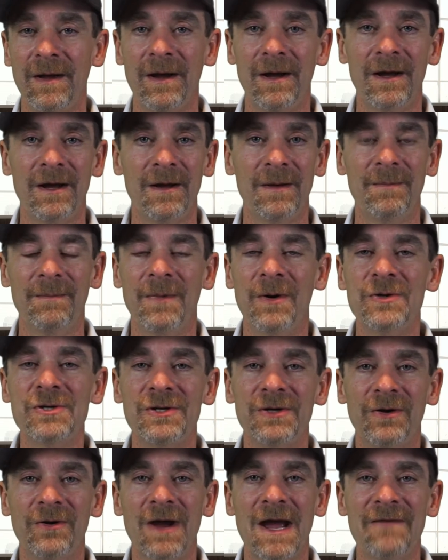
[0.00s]
uh,
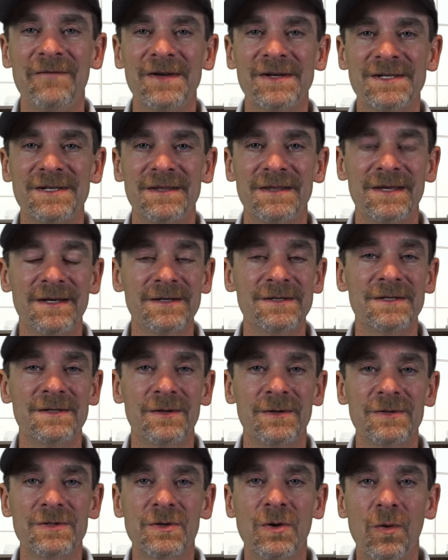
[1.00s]
motion graphics and things in
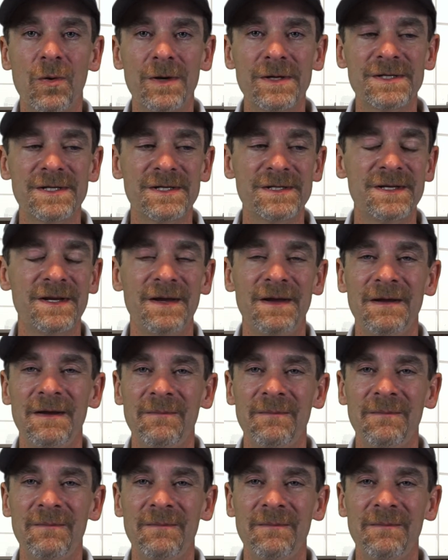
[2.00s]
those courses,